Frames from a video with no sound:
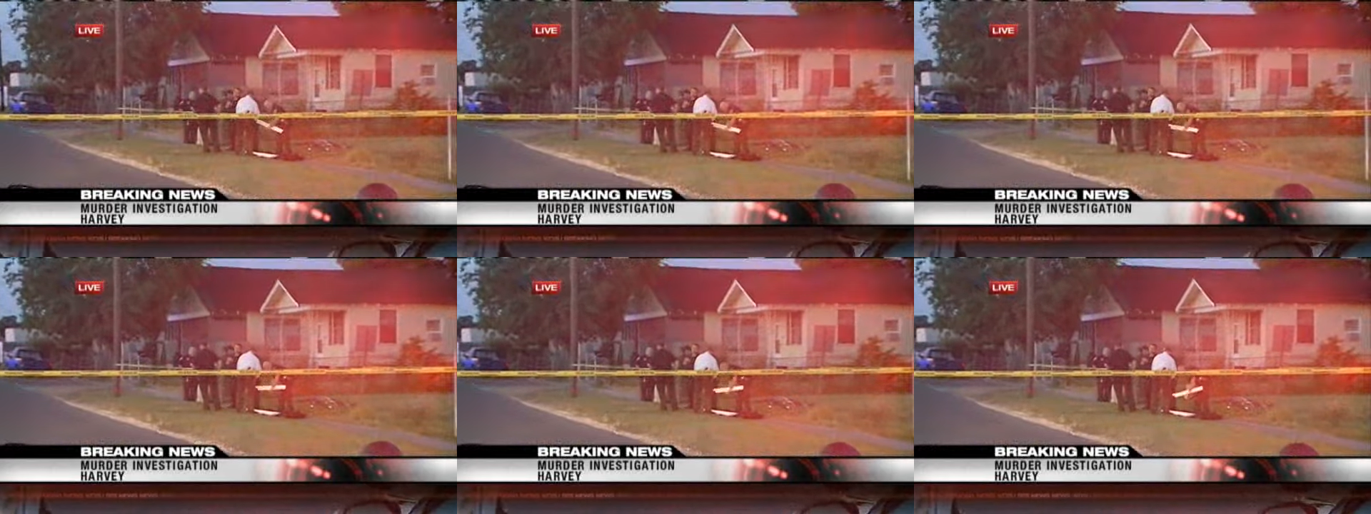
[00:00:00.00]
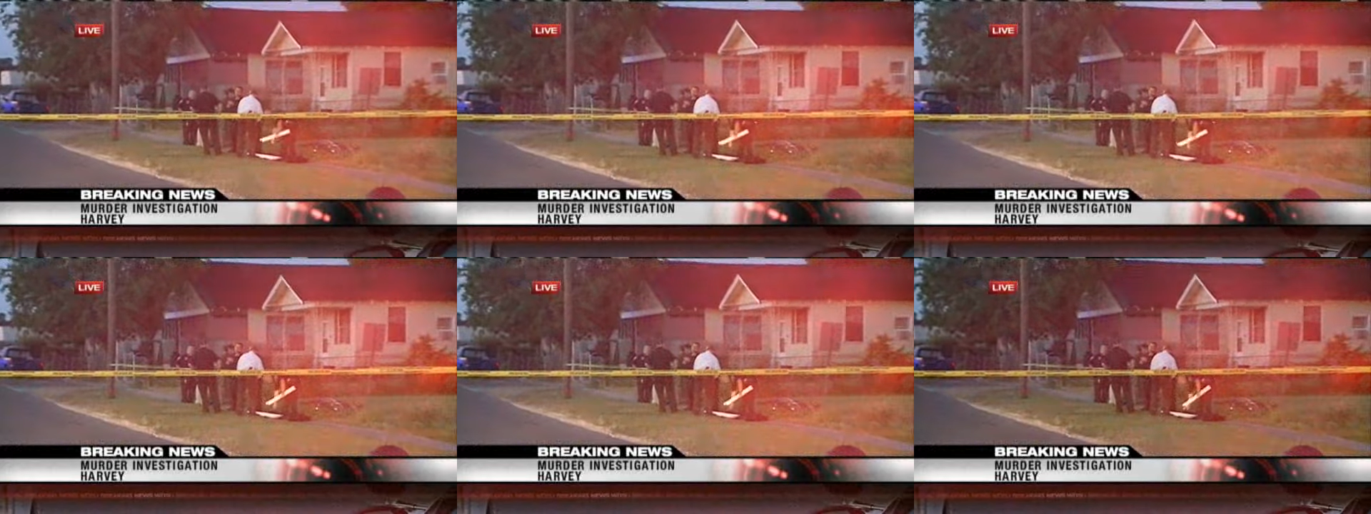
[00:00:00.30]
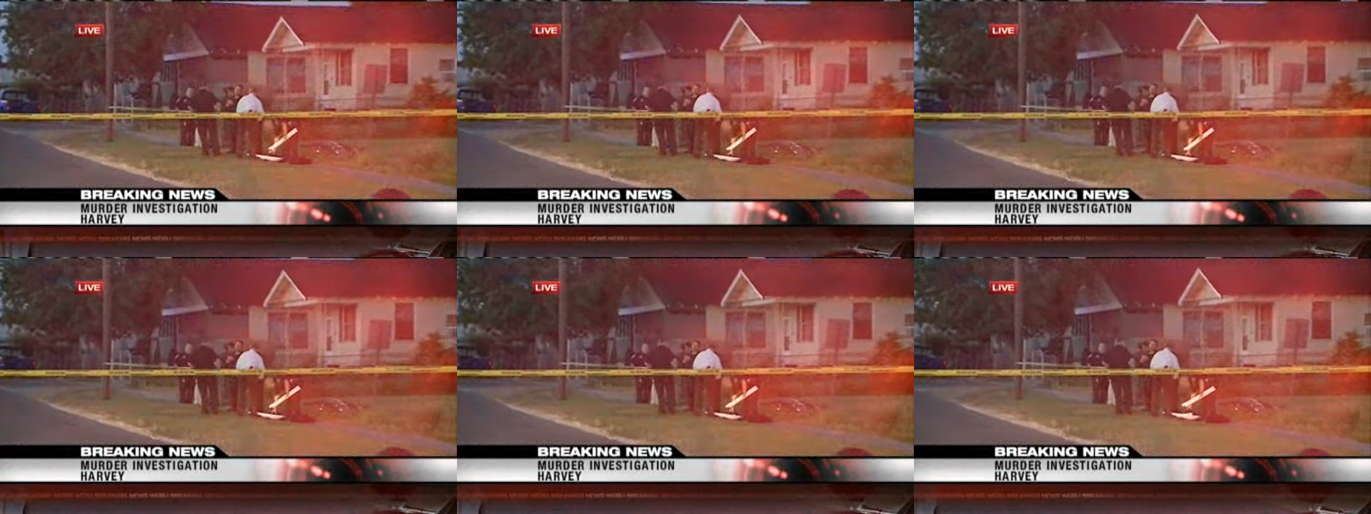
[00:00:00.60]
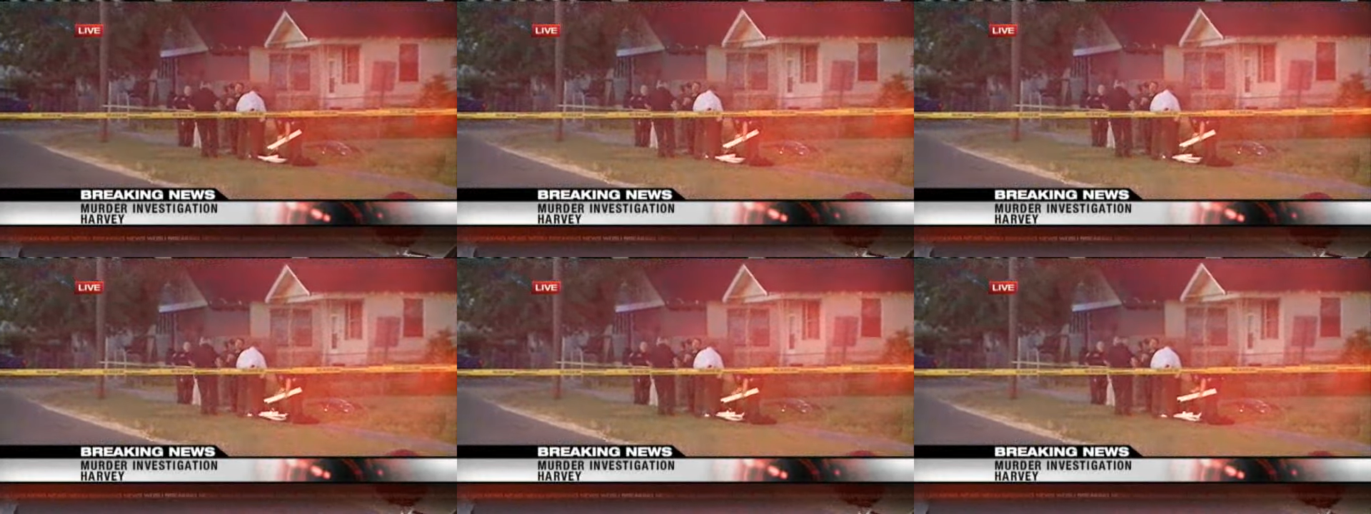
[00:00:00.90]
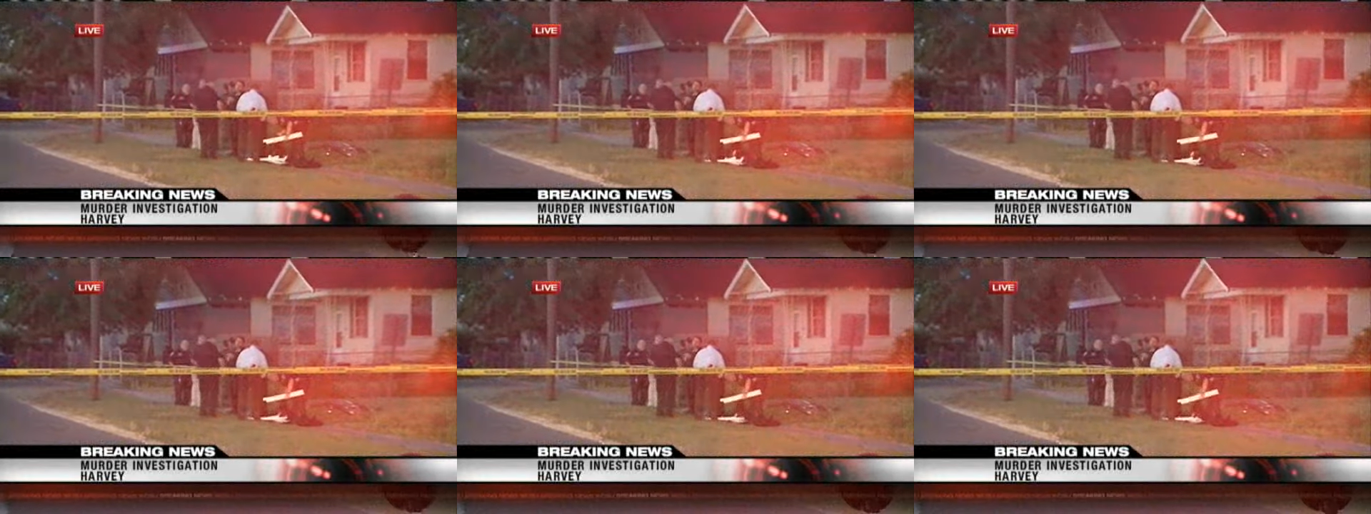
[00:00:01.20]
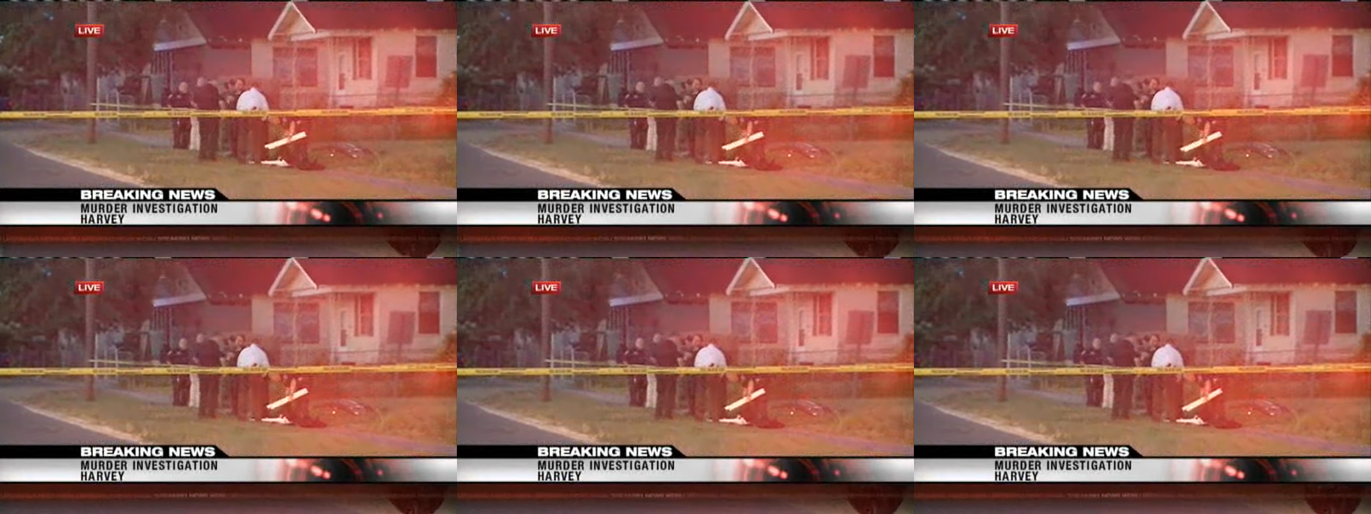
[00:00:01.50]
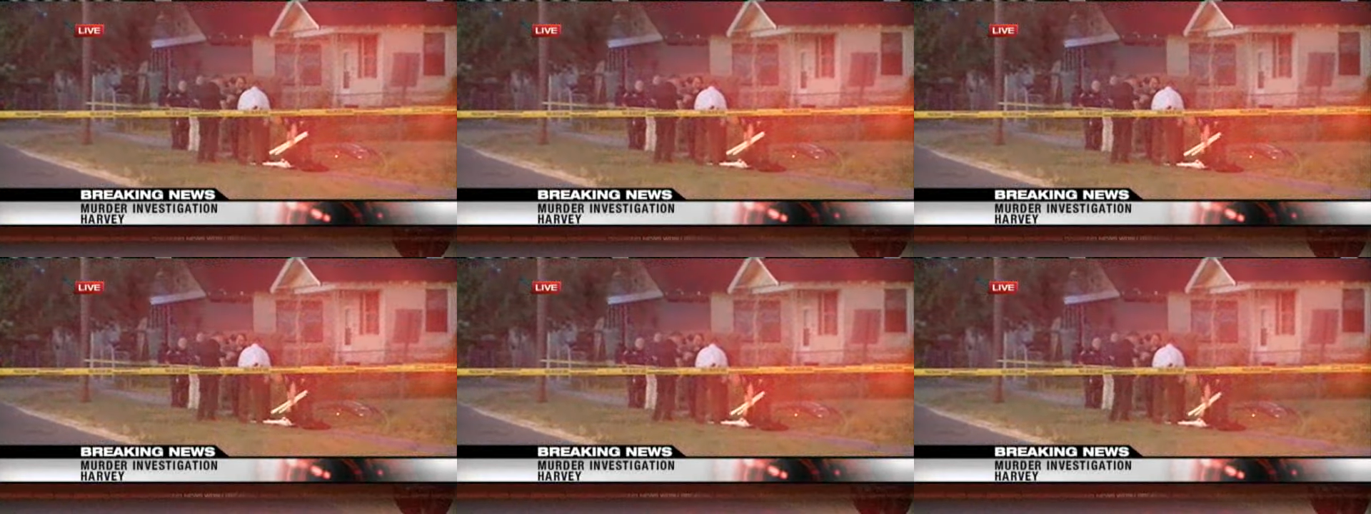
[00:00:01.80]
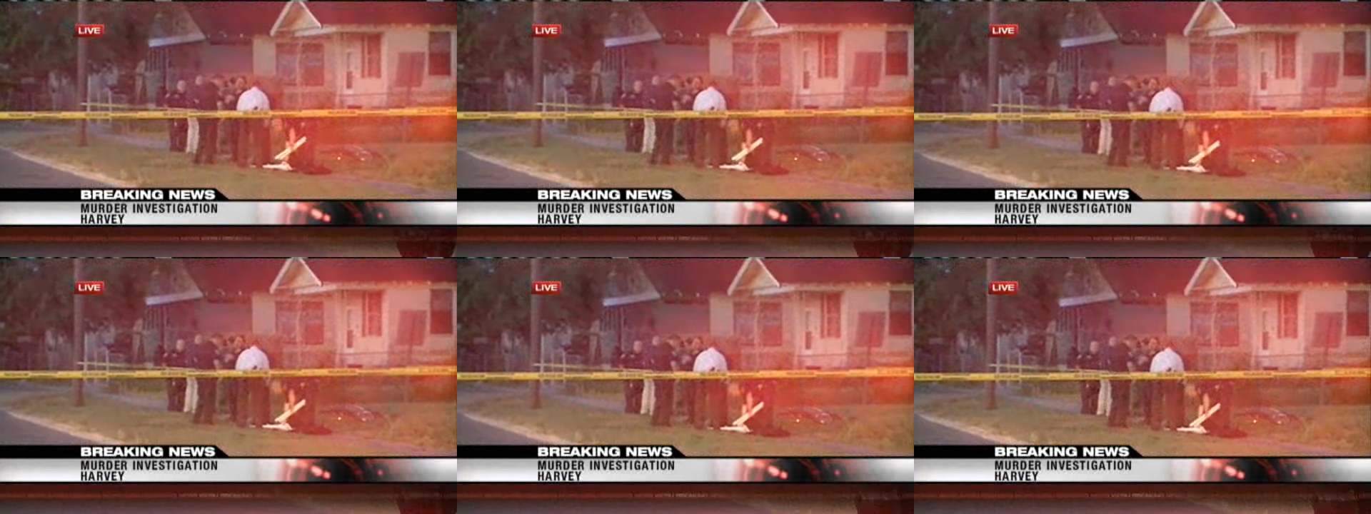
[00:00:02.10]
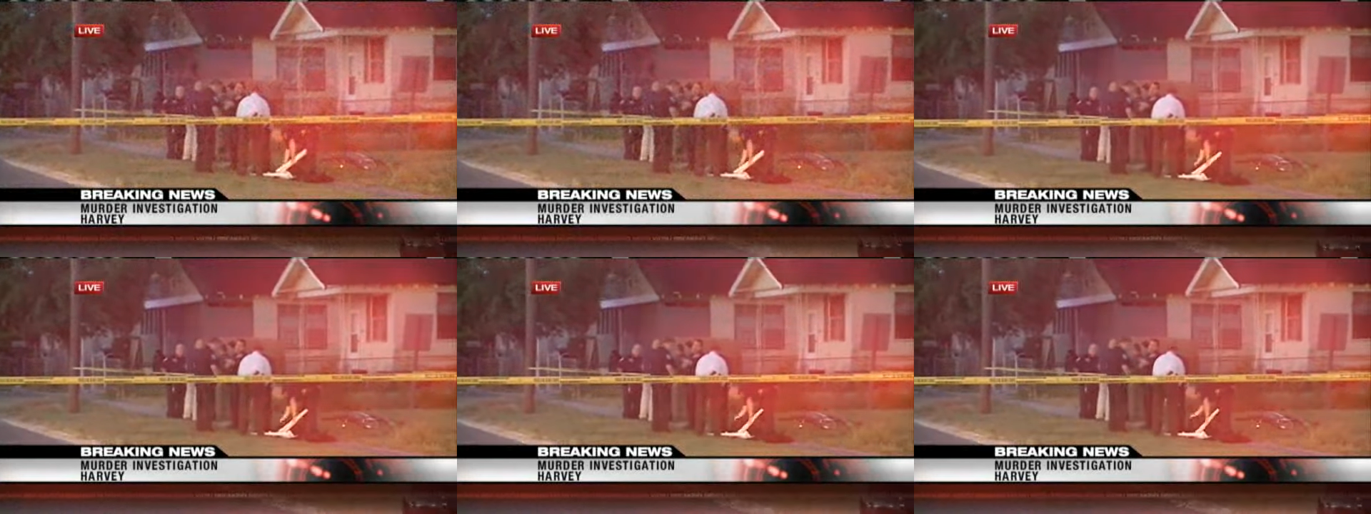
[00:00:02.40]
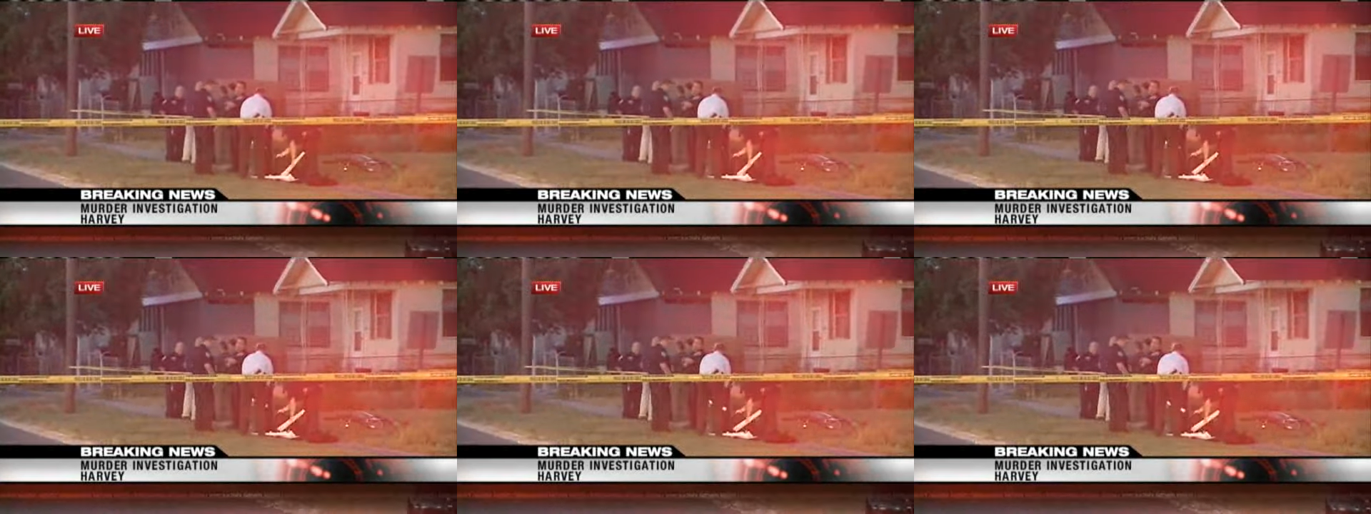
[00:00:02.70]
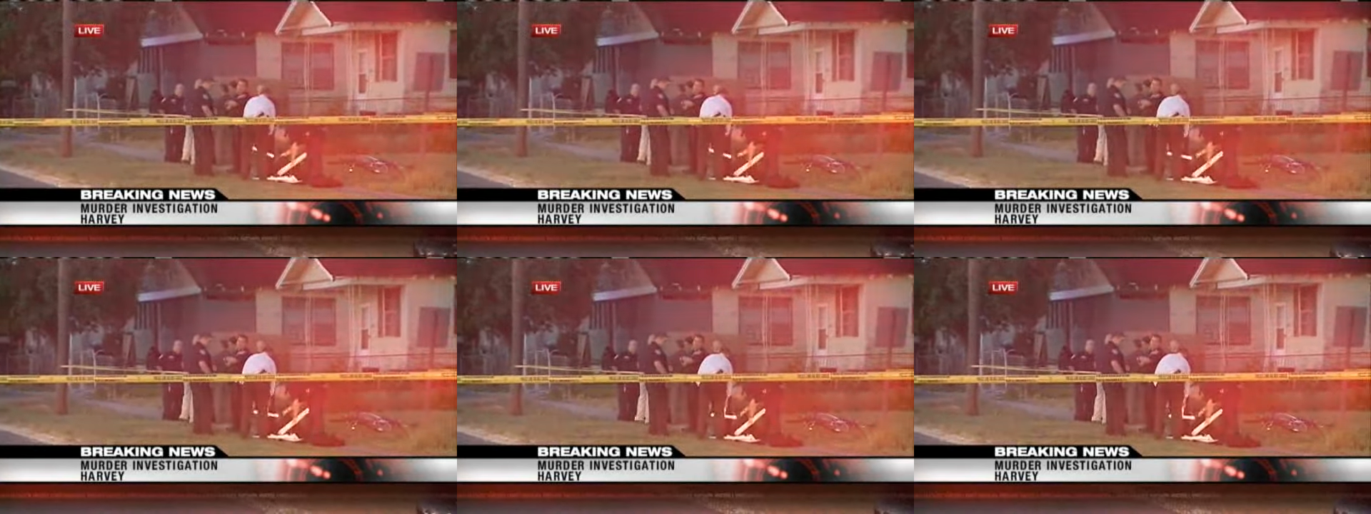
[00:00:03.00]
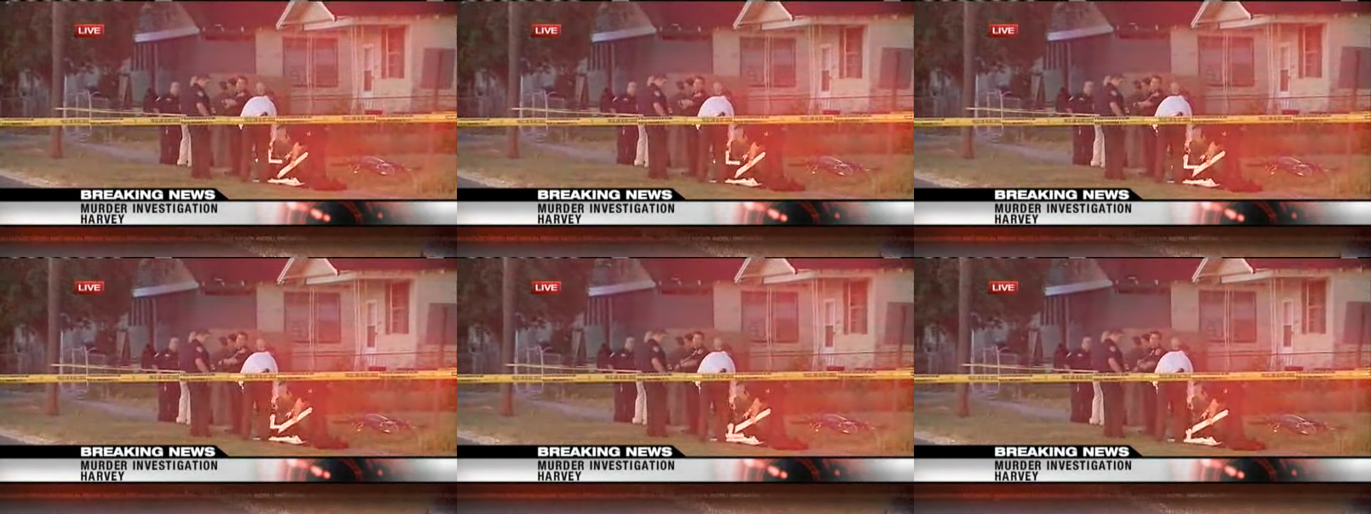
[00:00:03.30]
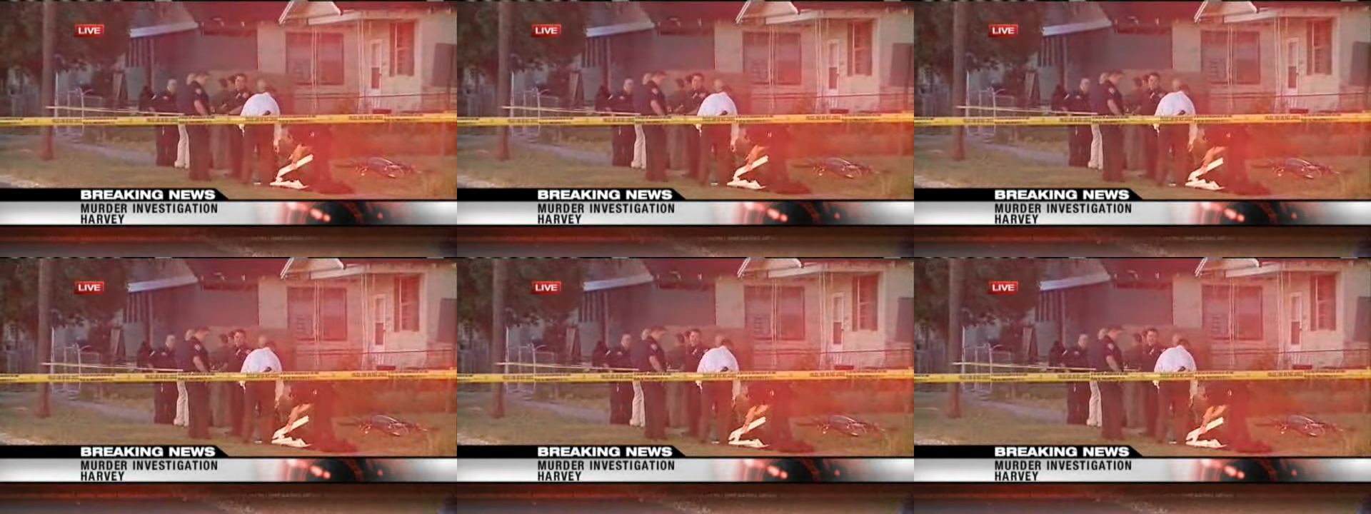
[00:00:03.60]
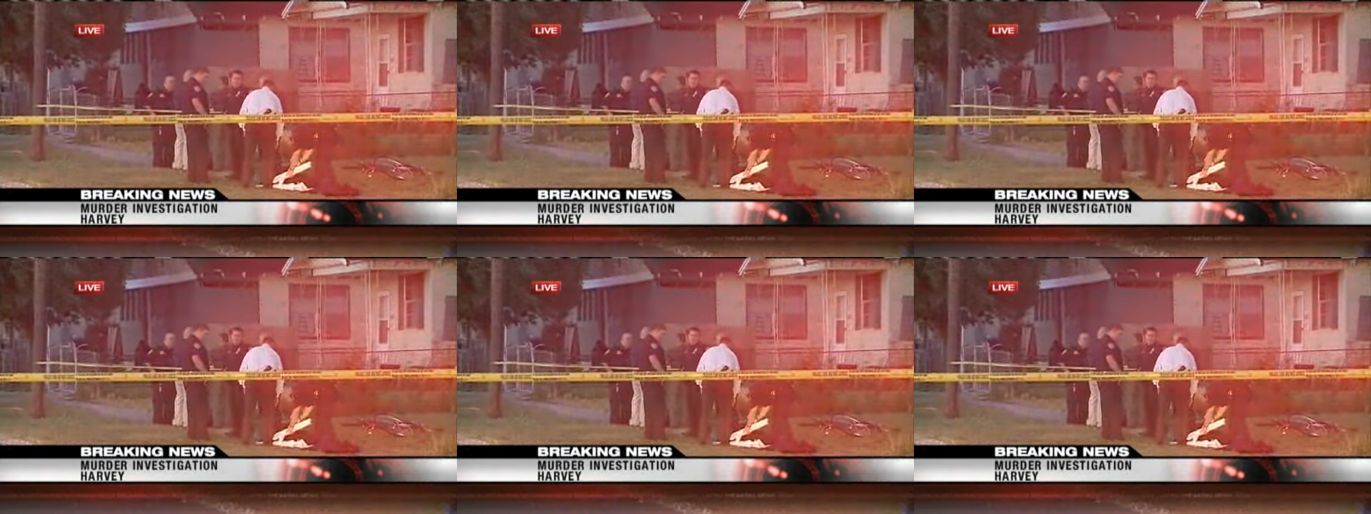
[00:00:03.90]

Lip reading: (no speaker visible)